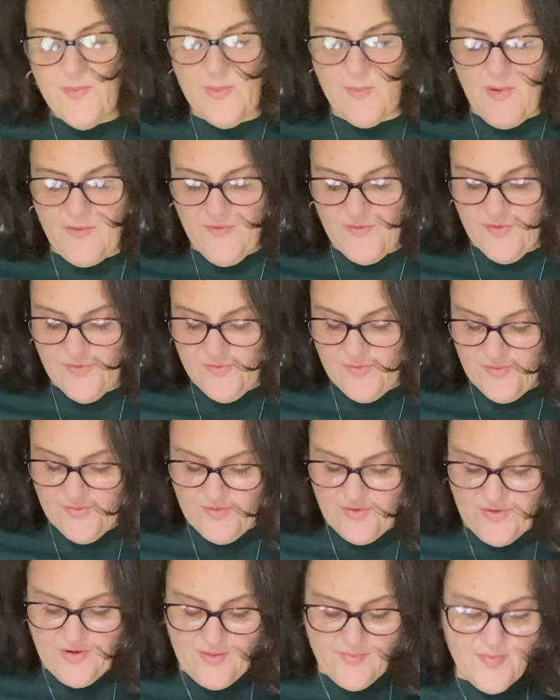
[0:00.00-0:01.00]
be my first new
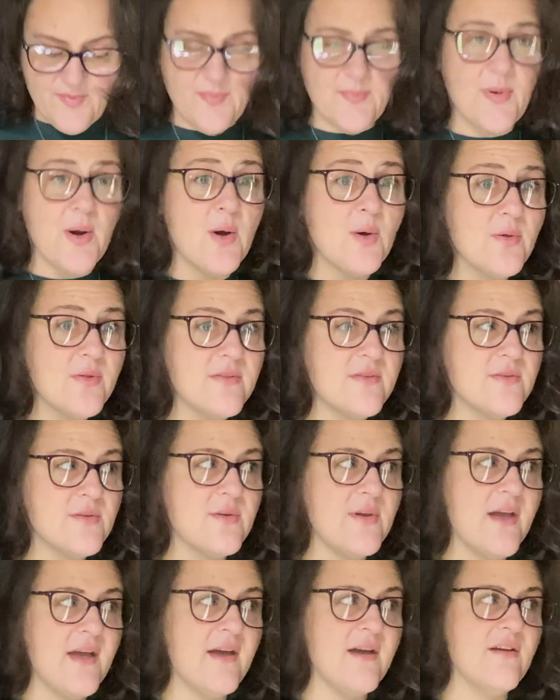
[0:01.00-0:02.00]
start. I'm supposed to
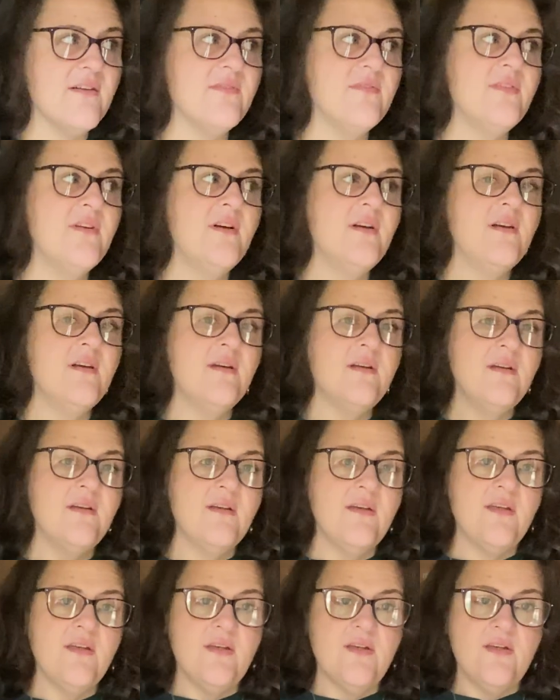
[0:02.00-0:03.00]
have
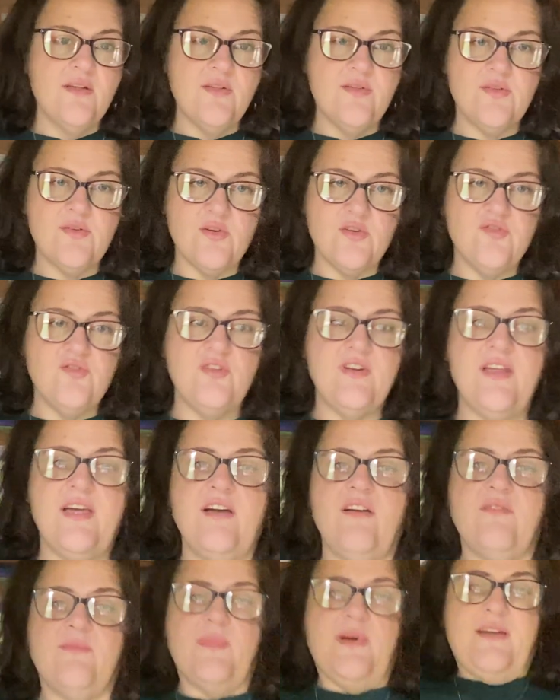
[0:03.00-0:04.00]
surgery to
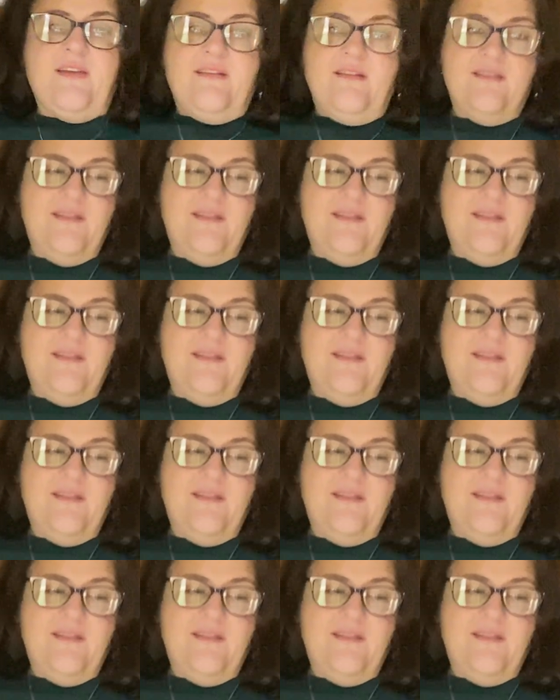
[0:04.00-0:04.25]
have my,